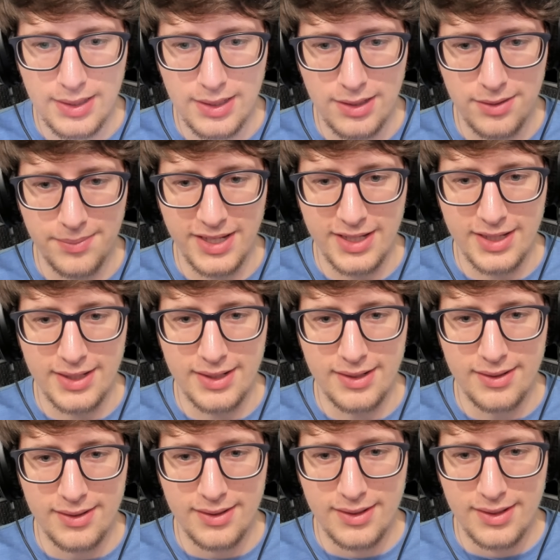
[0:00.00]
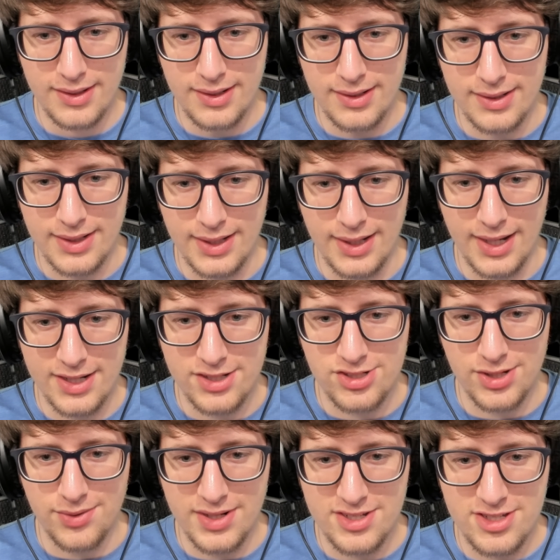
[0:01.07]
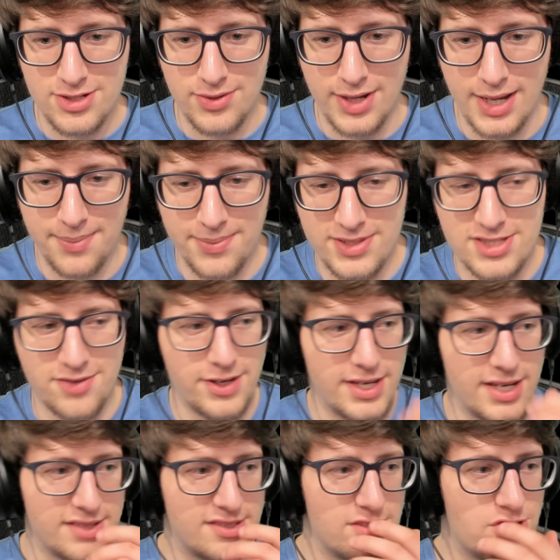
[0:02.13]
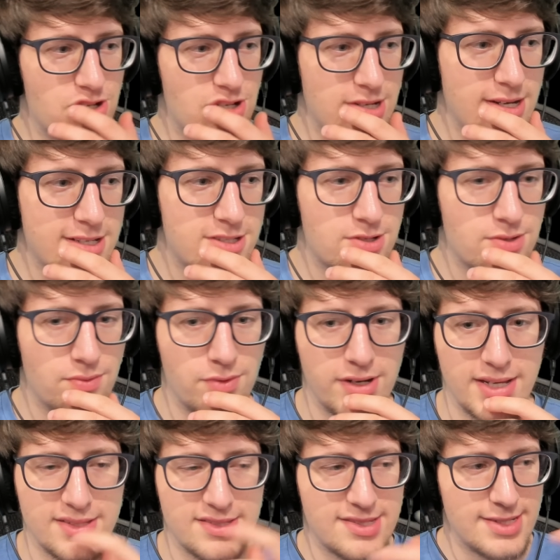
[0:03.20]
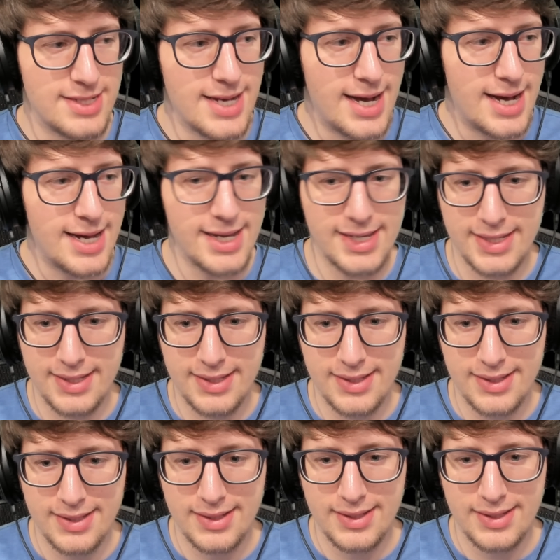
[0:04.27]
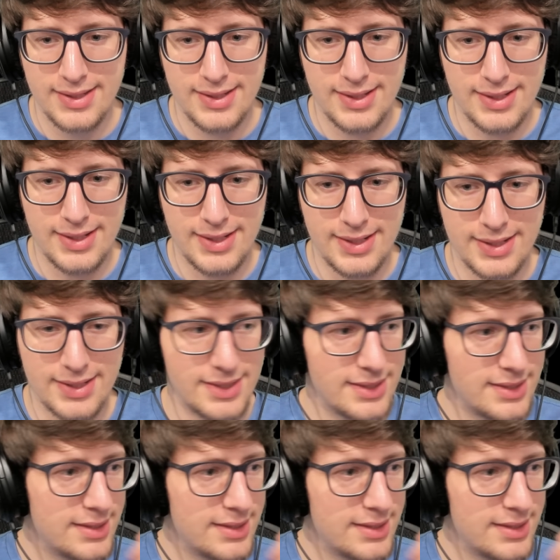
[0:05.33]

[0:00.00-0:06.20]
Oh man. Okay, I actually want to see what happens if it hits his chest when it's not uh,